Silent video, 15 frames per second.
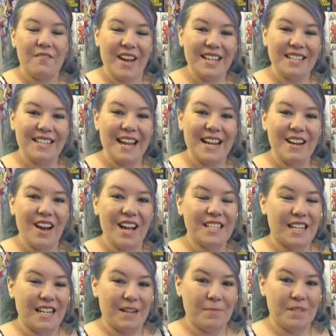Fate Stay Night's
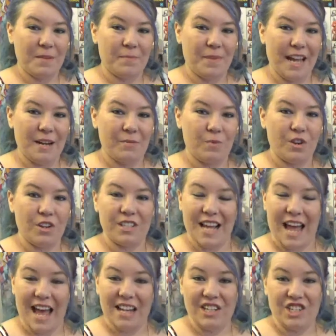Unlimited Blade Works
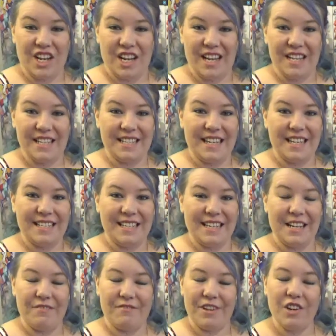Archer is
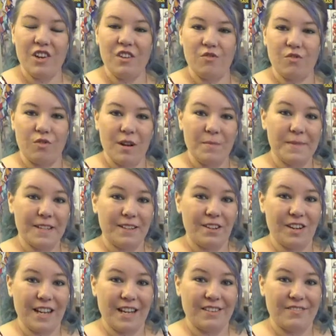getting a very ripped
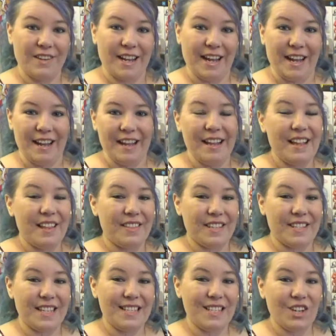looking figure.
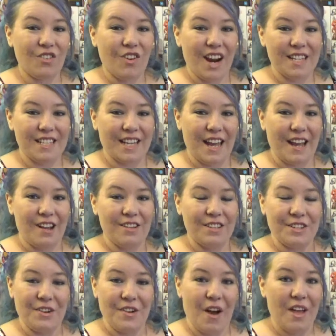This is a grayscale,
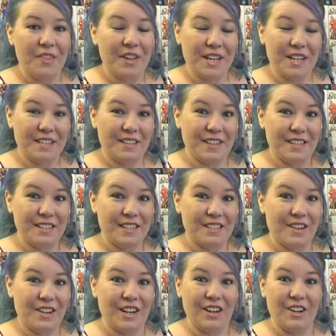so I think this is
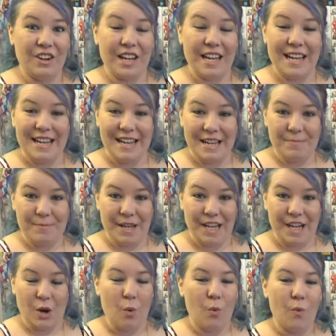going to look
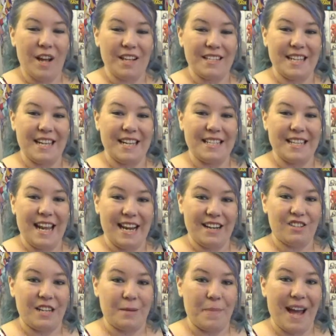epic once he is
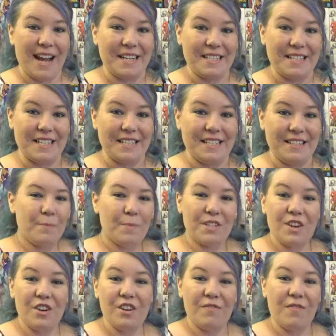actually painted.
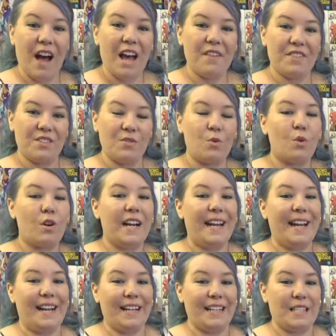Persona 5 is already
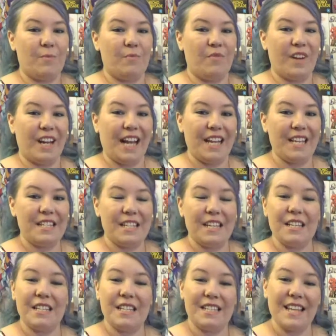getting some figures.
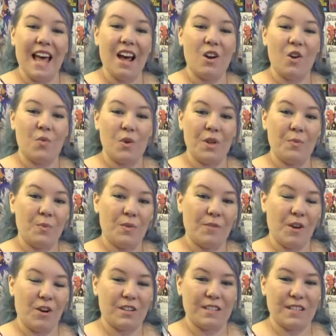To start off with, we've
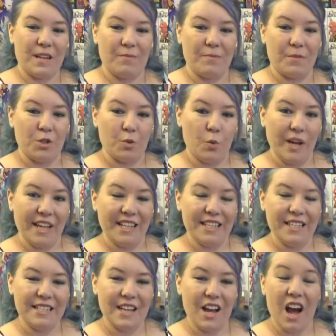got some
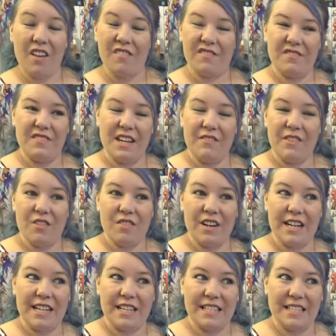twins. I've never
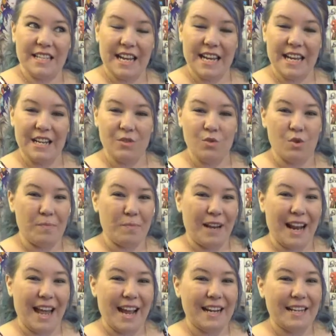really seen nor
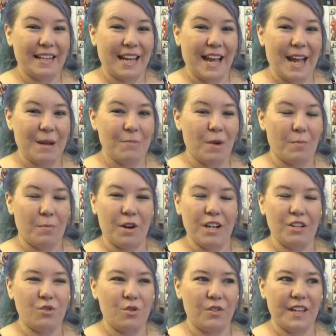played the game. I'm pretty
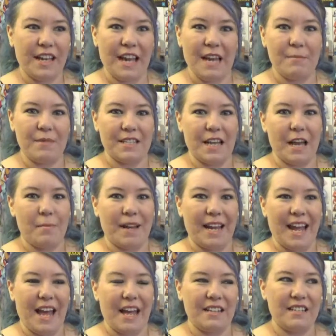sure the game is
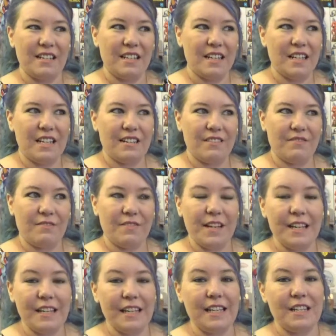coming out
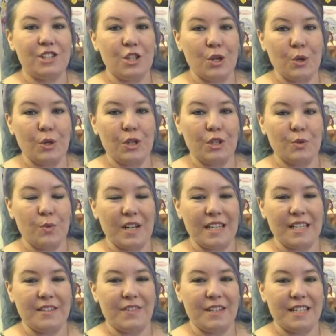fairly soon in
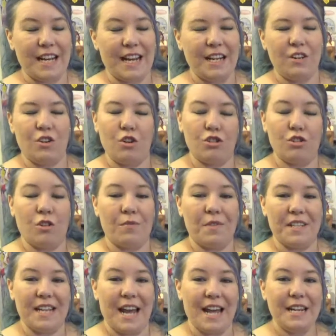2017, not sure of
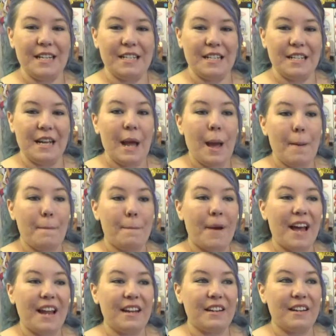the date.
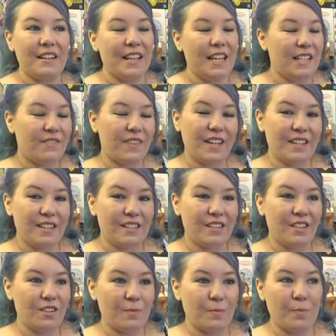But these figures
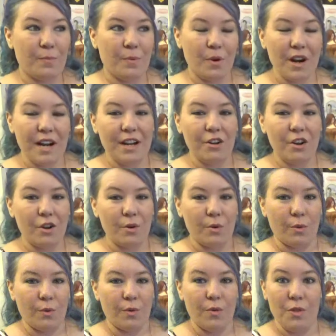look pretty
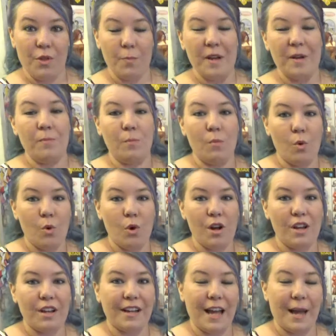cool. There'll be
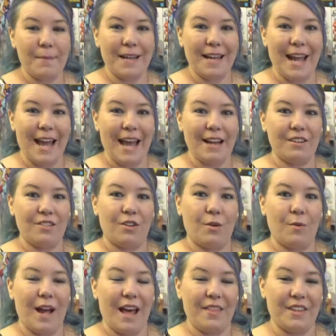more coming out
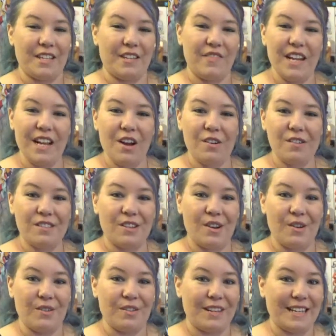throughout this video,
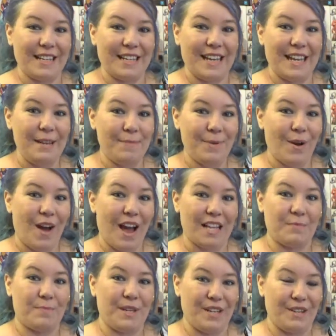so keep your
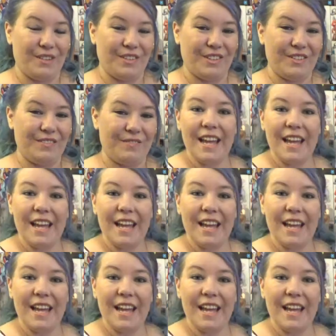eyes peeled.